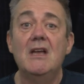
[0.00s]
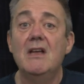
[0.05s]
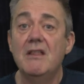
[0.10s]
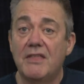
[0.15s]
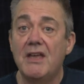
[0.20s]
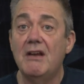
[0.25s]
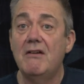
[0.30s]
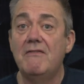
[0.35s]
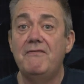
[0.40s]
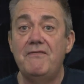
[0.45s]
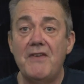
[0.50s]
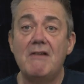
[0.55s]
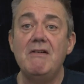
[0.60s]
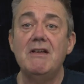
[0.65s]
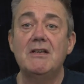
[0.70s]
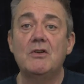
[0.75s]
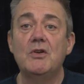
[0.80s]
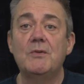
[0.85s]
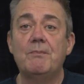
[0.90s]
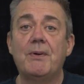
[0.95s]
They're a very
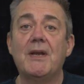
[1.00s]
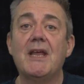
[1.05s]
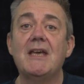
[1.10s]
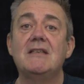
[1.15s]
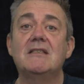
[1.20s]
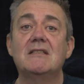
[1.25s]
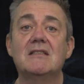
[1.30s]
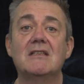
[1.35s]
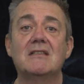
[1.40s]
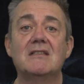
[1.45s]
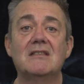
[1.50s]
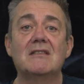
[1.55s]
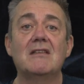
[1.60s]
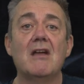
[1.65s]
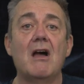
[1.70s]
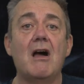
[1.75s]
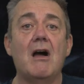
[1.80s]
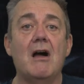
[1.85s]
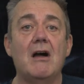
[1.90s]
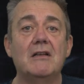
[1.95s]
good place to
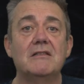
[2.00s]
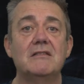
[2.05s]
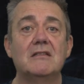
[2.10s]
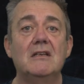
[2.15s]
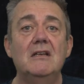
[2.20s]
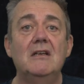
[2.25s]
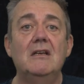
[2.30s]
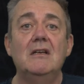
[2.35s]
start,